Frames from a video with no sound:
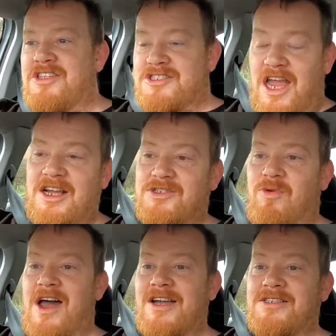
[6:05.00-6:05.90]
Tax
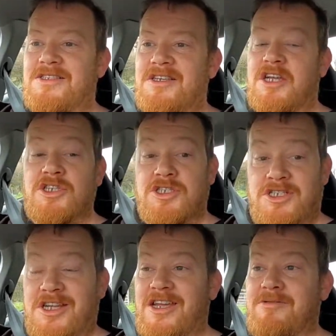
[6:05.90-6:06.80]
wise, it's
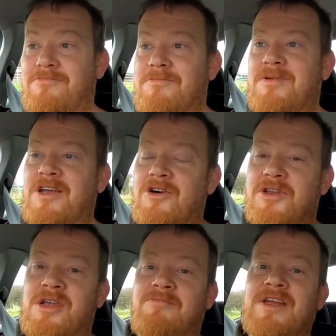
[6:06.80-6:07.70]
cheap. It
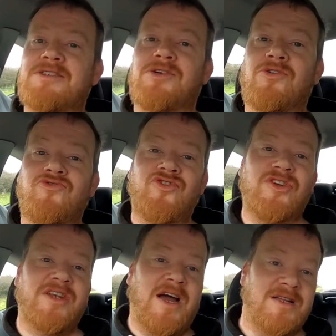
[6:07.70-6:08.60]
only emits
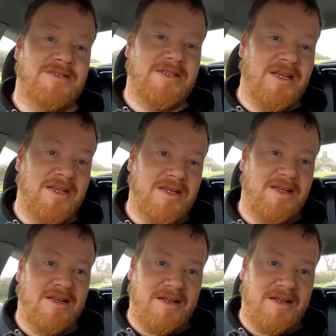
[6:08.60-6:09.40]
119